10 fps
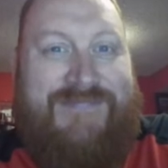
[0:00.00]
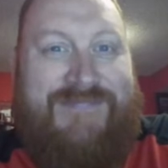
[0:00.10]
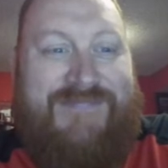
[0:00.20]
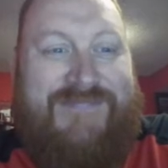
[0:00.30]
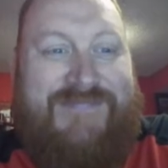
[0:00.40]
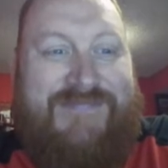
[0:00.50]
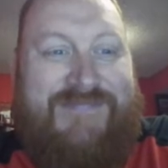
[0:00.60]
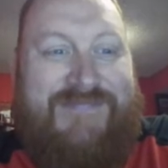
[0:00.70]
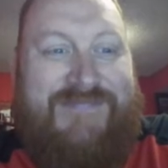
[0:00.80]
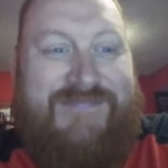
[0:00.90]

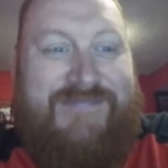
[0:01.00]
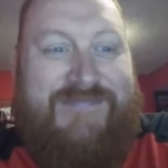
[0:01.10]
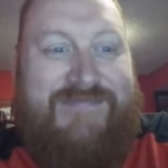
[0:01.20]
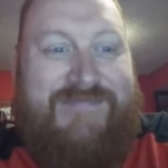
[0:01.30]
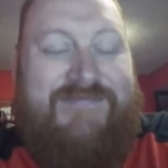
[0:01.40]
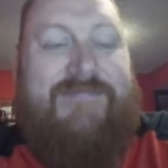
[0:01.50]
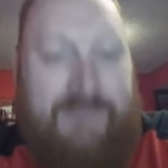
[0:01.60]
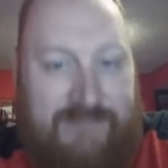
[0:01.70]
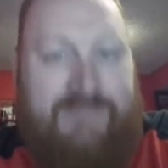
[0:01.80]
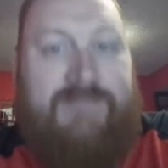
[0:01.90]

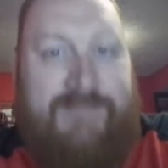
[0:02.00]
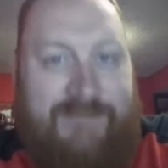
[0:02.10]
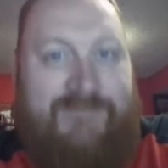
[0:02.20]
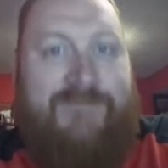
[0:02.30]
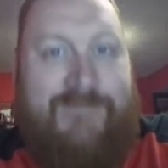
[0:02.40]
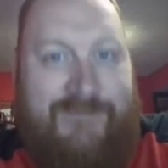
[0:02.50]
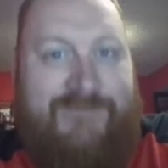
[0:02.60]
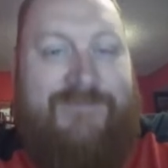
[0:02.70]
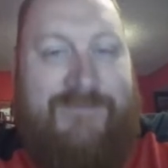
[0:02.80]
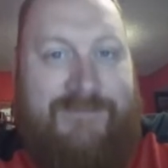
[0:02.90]

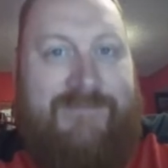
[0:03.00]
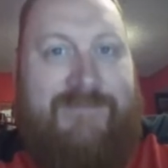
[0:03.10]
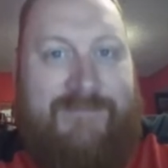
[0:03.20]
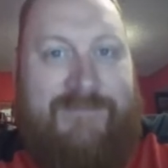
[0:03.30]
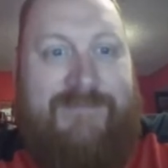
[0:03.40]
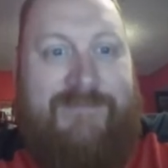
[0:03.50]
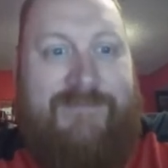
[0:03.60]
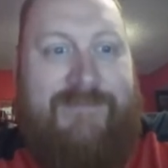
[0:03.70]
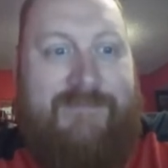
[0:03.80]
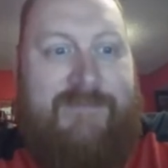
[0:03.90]

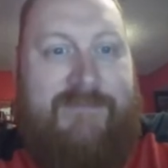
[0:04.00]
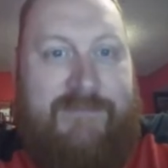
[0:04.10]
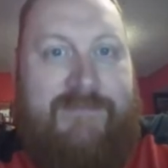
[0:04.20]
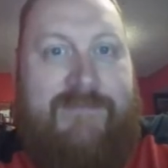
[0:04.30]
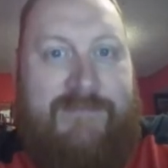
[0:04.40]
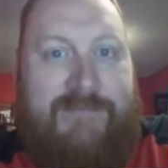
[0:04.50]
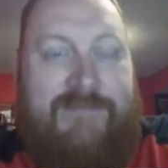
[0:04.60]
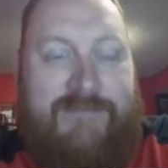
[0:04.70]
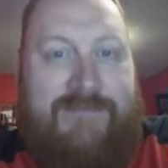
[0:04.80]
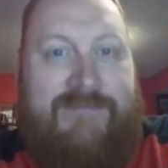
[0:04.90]

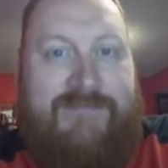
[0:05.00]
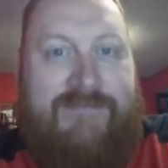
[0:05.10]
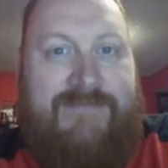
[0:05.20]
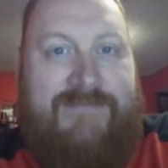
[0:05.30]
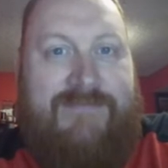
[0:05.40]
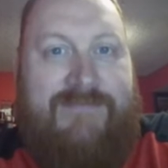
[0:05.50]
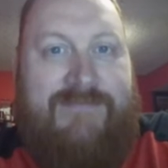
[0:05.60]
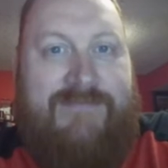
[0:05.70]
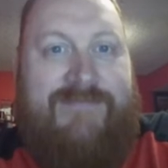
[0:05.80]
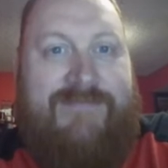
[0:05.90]

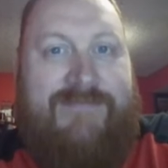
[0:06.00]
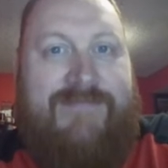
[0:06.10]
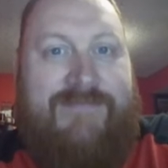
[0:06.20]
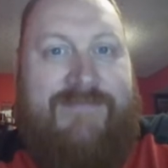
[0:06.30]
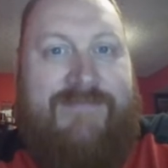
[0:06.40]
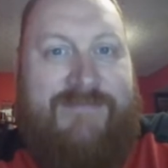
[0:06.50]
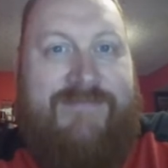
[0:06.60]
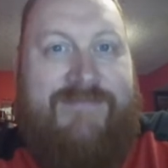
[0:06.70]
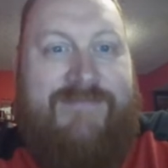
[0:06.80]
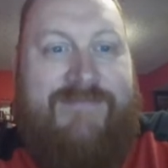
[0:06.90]

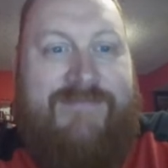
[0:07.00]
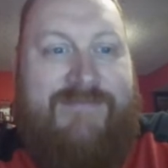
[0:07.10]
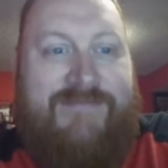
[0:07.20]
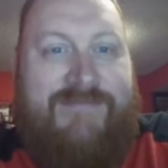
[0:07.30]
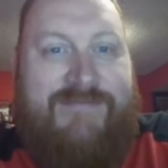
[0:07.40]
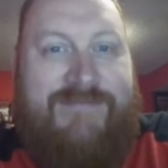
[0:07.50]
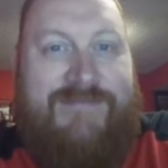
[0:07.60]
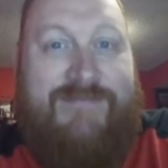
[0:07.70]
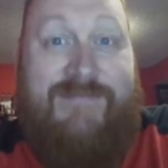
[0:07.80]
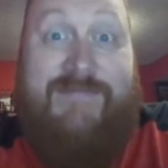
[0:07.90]
The person shown says nothing.